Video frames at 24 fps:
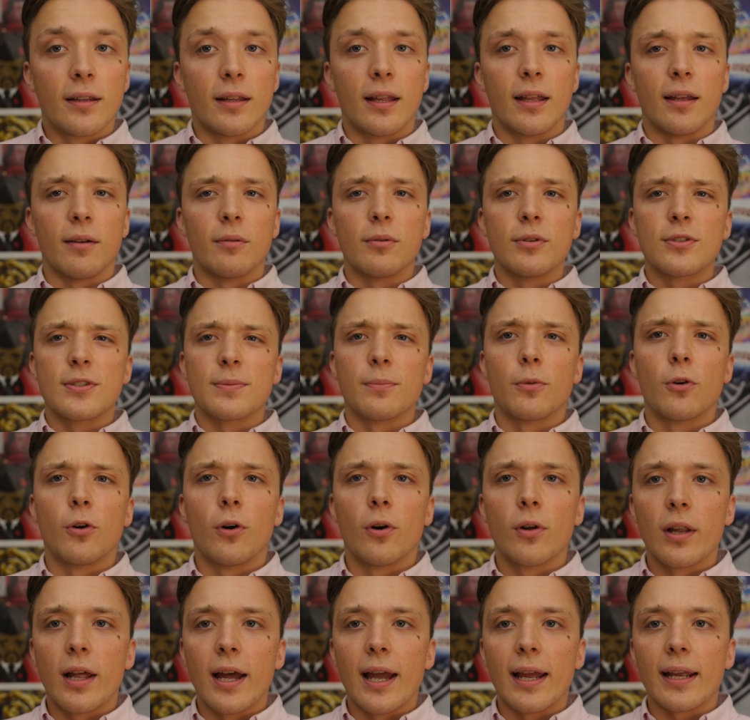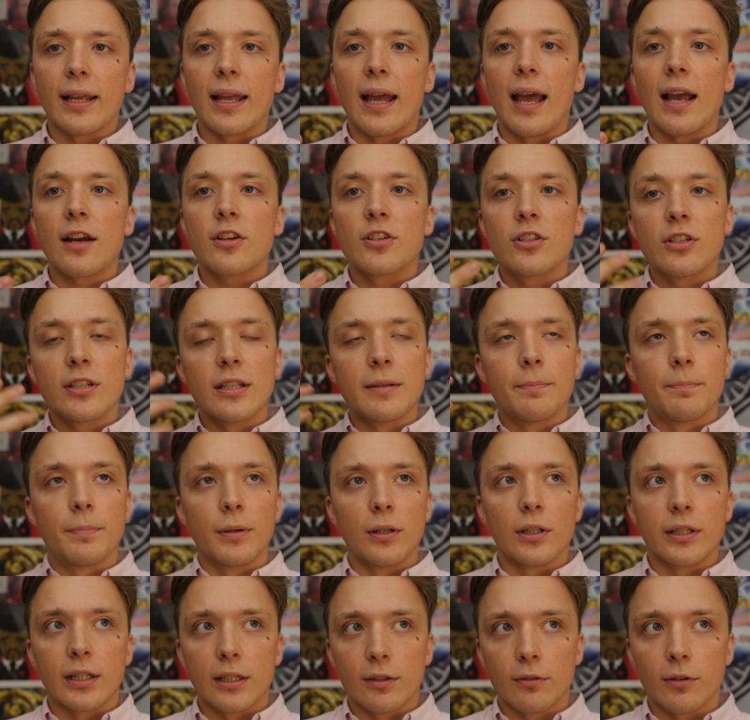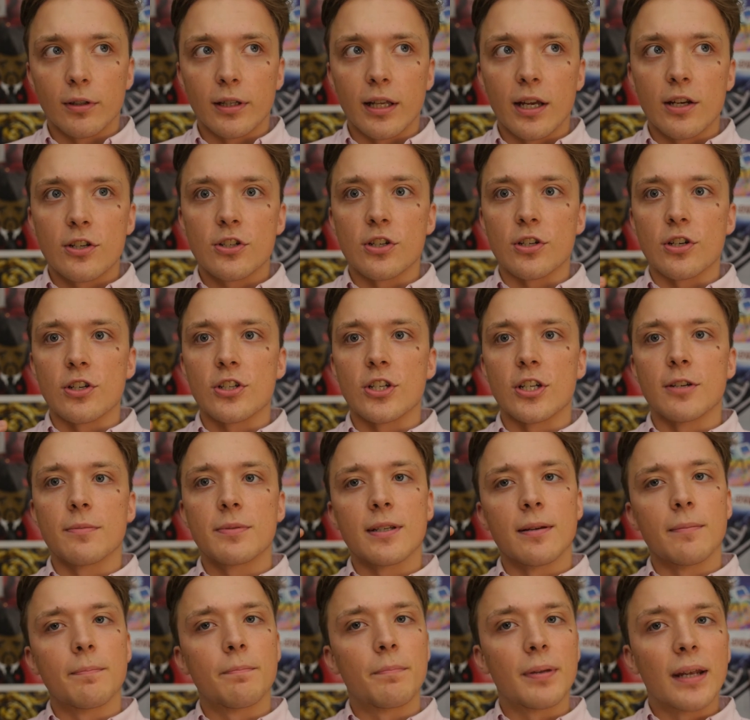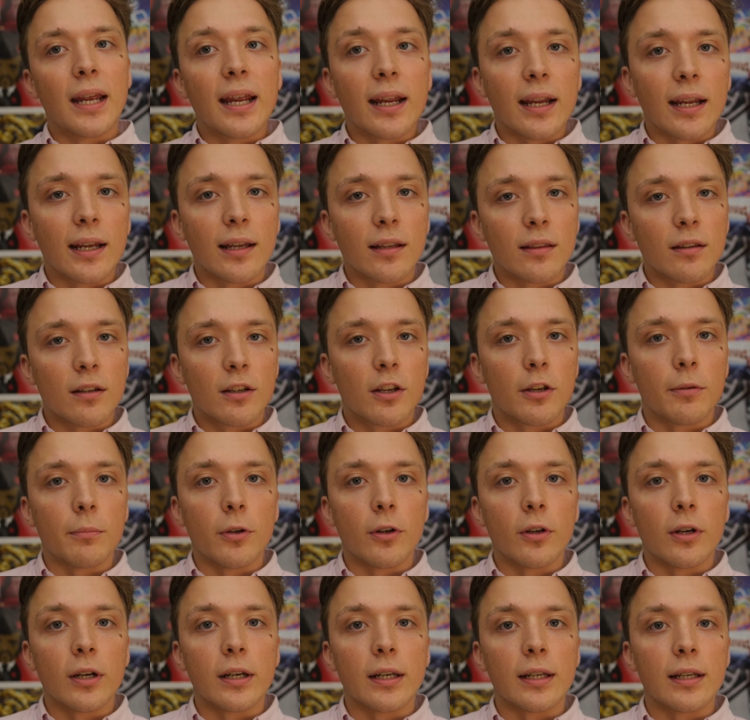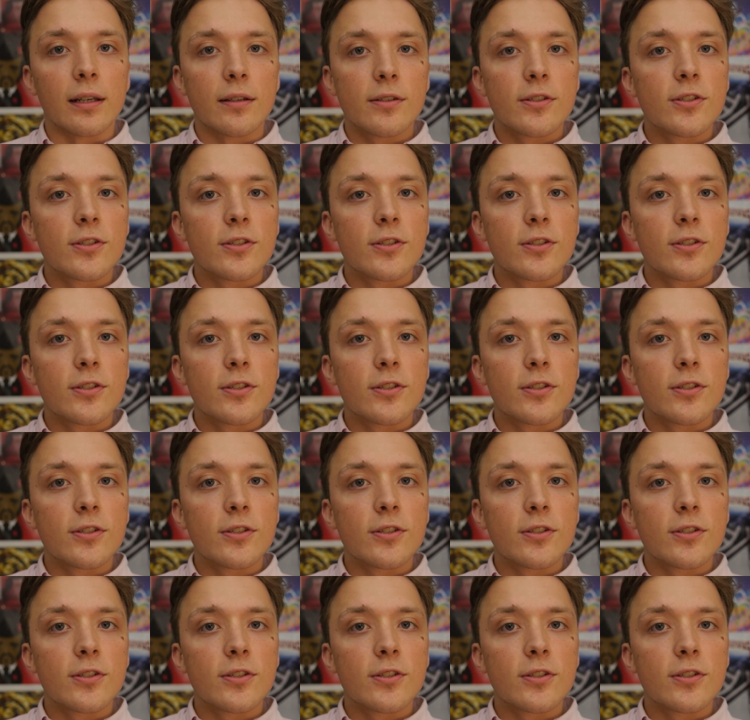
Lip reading: It was more like actually building relationships and being in the community.